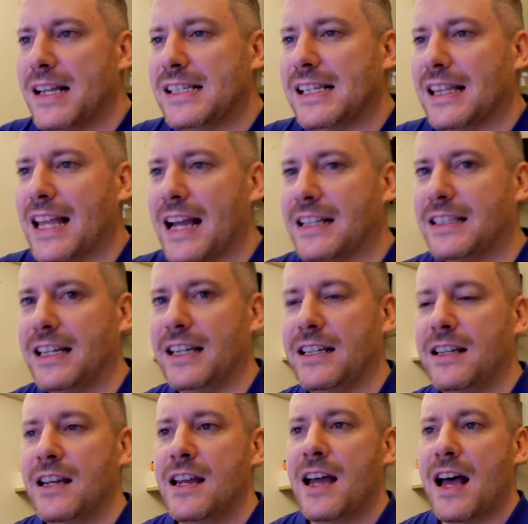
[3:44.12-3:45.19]
selected
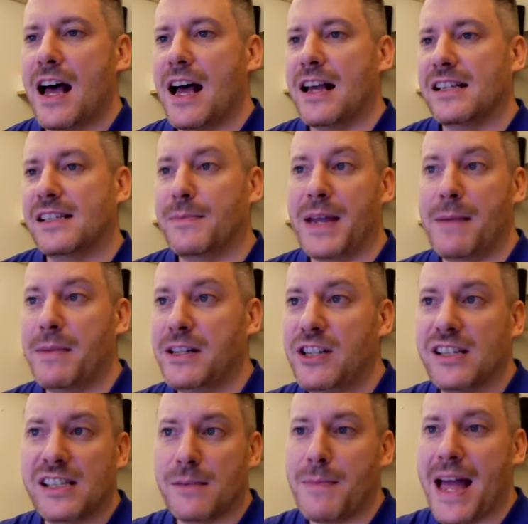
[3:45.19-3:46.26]
uh, some
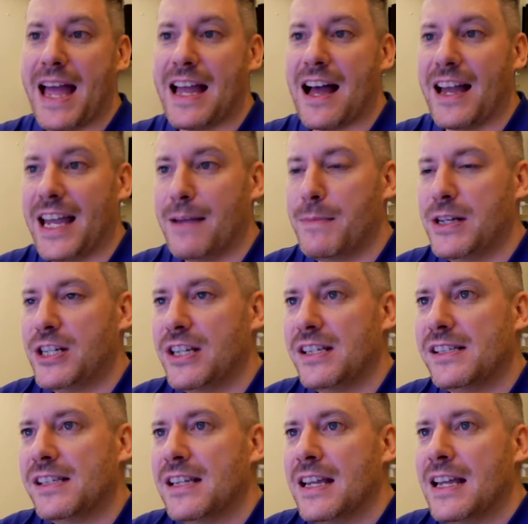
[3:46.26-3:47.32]
images, some AI
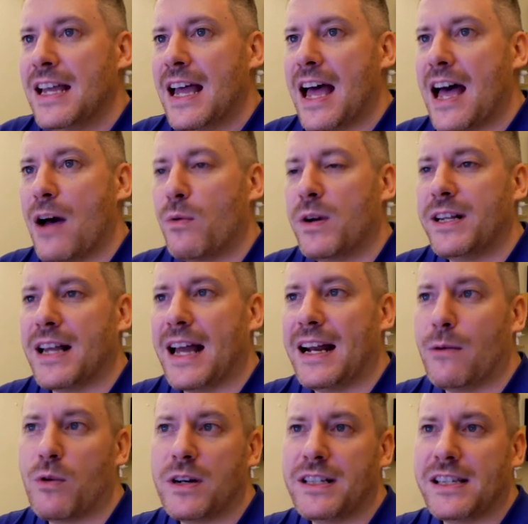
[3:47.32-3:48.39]
images, uh, wanted, and I
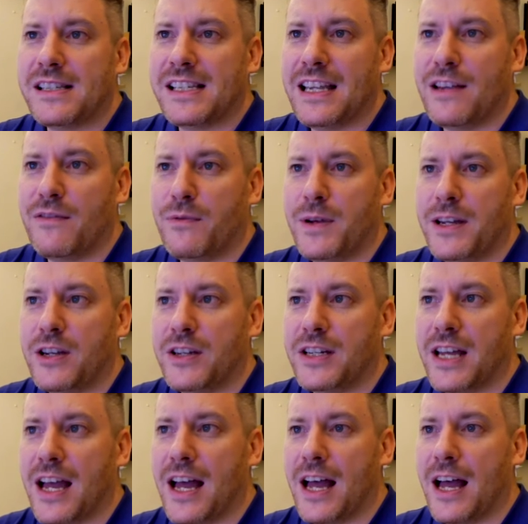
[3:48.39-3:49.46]
wanted to see if we could
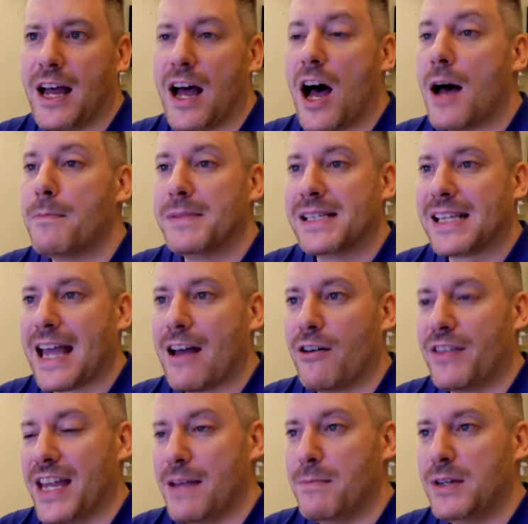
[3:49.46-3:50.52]
uh, upscale
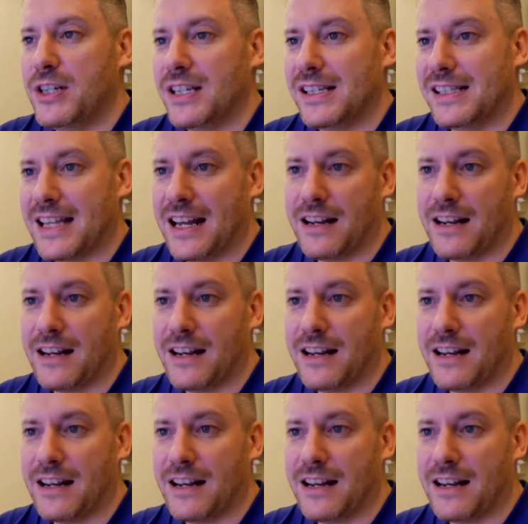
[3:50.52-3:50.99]
the images that,